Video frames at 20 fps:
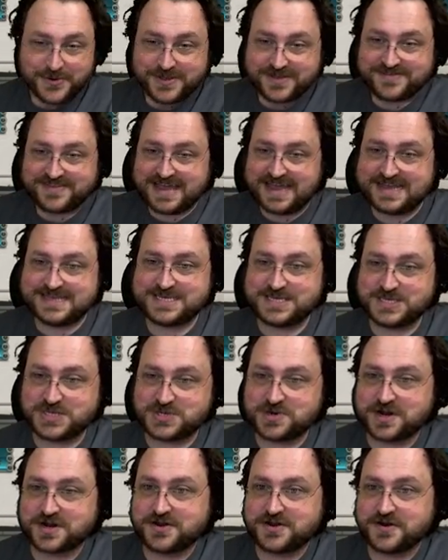his dance
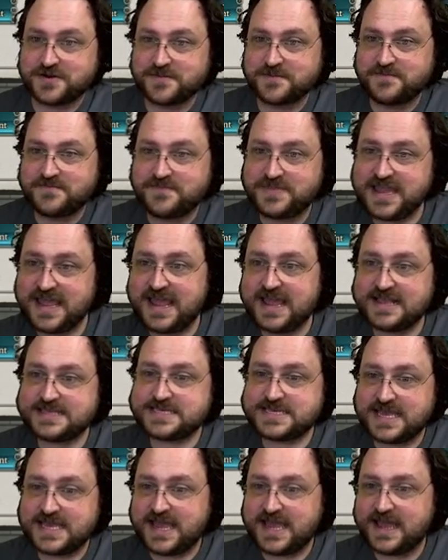instructor. Dance,
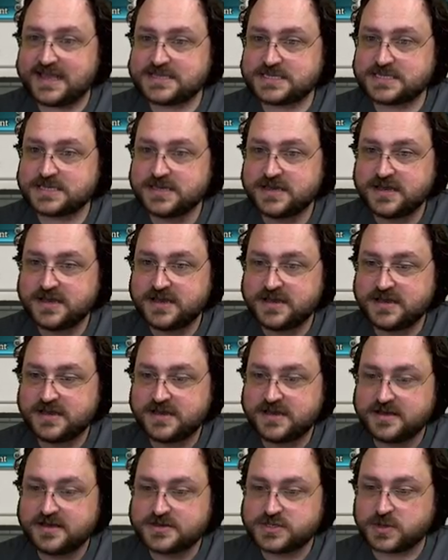dance.
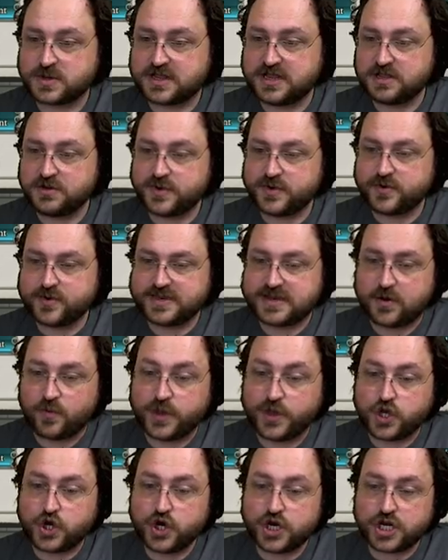So clearly going there.
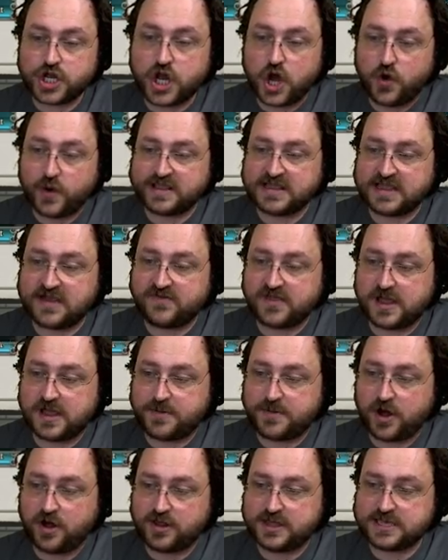We could go and level up
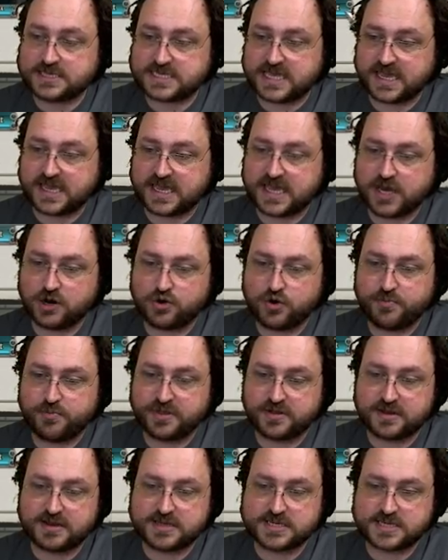all his like hero
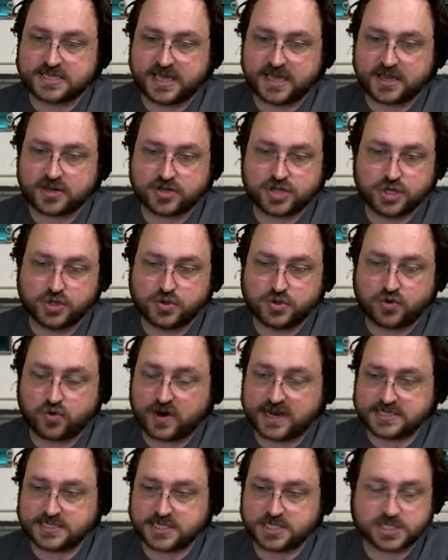abilities to like do
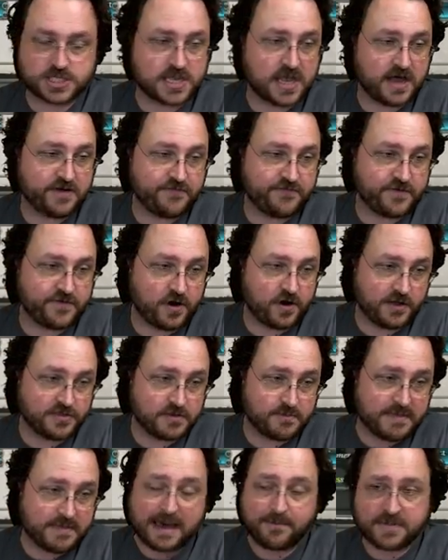crazy stuff on
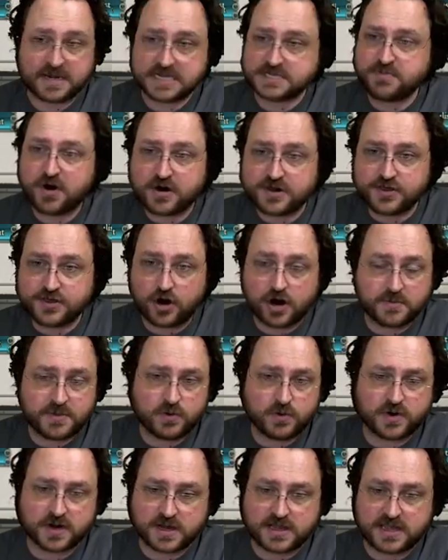the map. But he's part of the army.
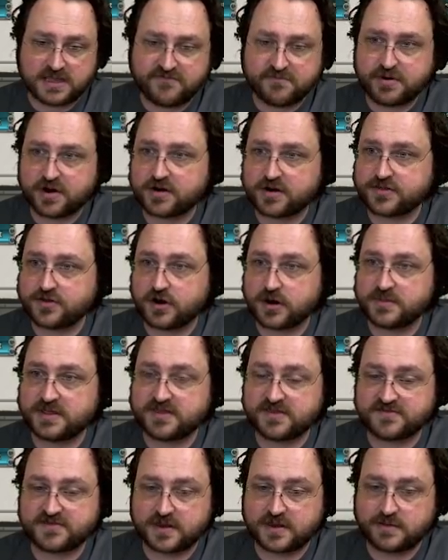We're going to leave him part of the army.
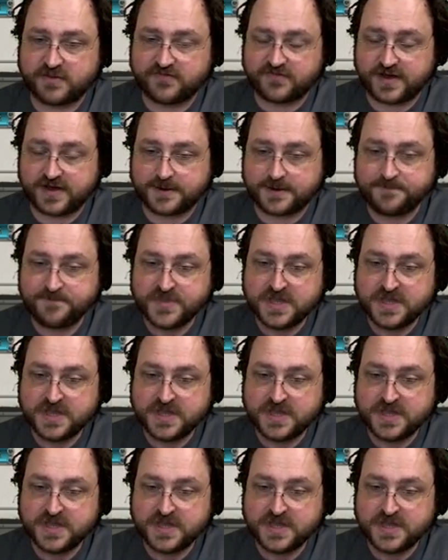That's going to be fine.